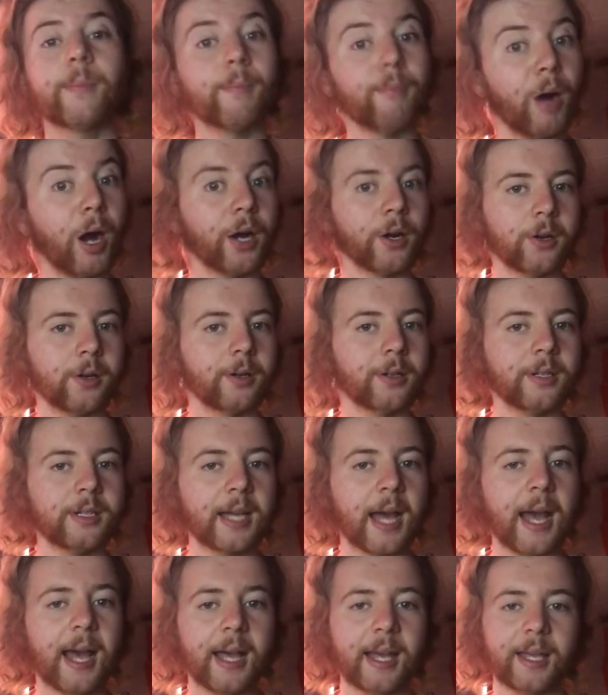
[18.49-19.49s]
modern
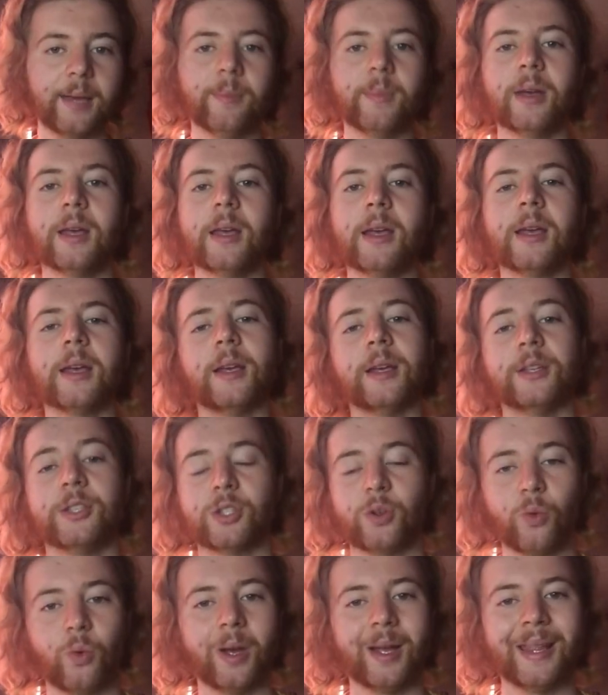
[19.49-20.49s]
time,
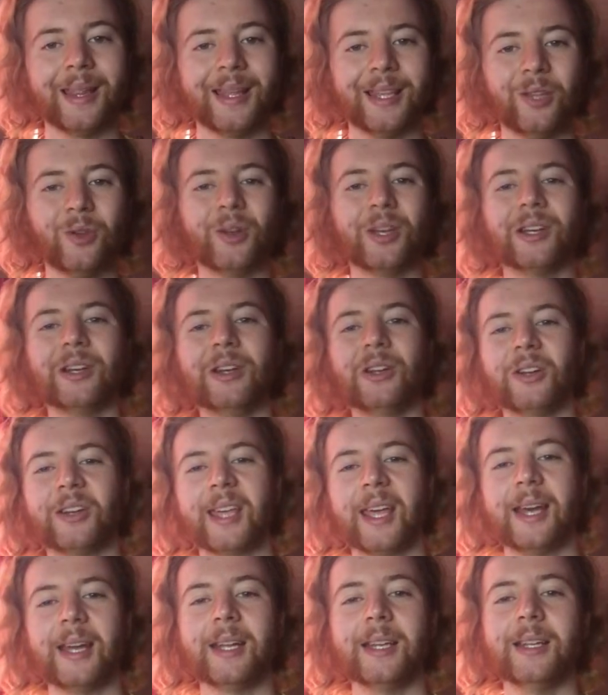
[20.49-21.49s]
is a way that you could
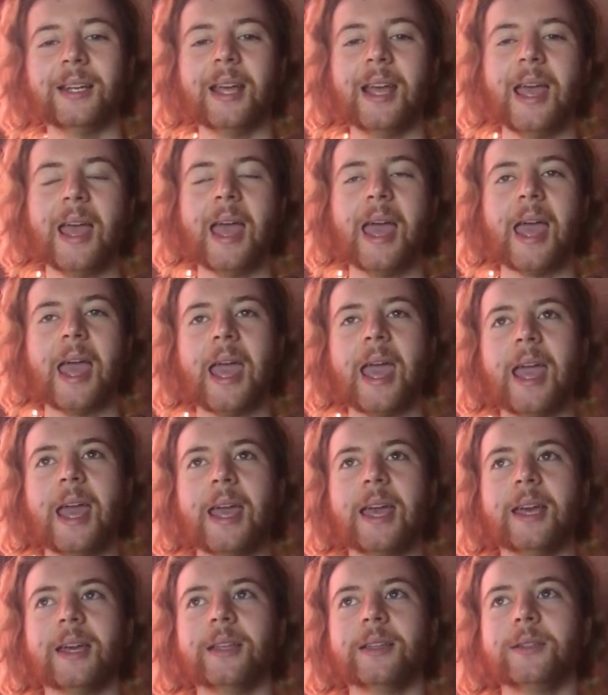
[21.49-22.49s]
look at it.
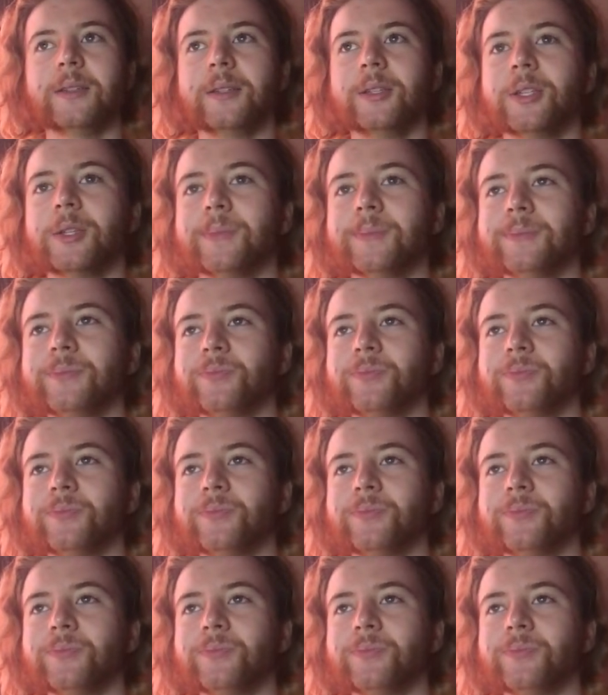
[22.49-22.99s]
And